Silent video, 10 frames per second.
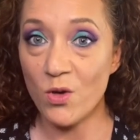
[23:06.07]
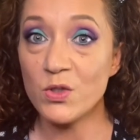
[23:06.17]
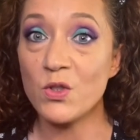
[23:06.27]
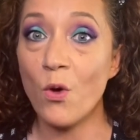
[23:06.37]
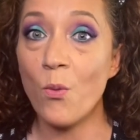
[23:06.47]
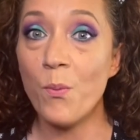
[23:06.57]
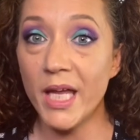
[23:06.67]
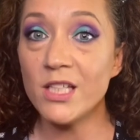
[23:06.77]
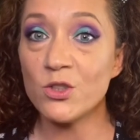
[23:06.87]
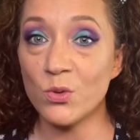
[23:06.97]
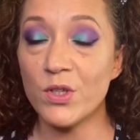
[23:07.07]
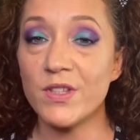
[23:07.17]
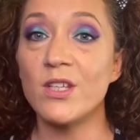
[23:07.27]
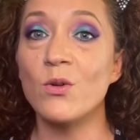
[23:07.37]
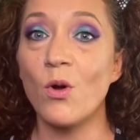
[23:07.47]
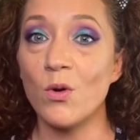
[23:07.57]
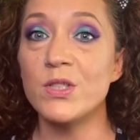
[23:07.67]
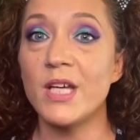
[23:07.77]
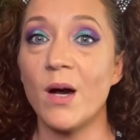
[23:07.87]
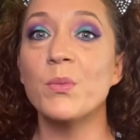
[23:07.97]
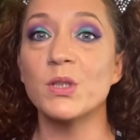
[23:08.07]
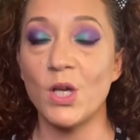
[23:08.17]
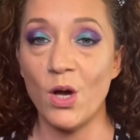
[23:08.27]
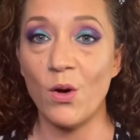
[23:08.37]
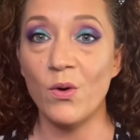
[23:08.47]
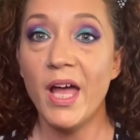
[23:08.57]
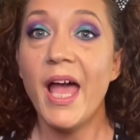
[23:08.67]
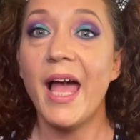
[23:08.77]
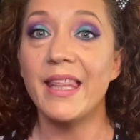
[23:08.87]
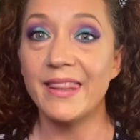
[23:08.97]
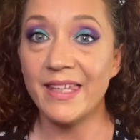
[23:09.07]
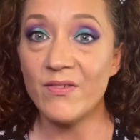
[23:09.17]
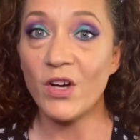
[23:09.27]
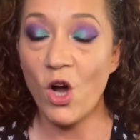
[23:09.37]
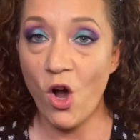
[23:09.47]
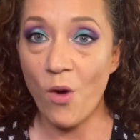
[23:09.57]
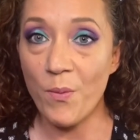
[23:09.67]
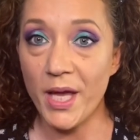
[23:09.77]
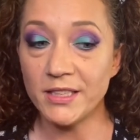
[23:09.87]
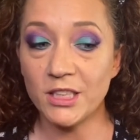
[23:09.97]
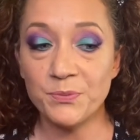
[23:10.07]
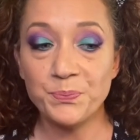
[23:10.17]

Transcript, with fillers: So make sure that you go down below and leave a comment.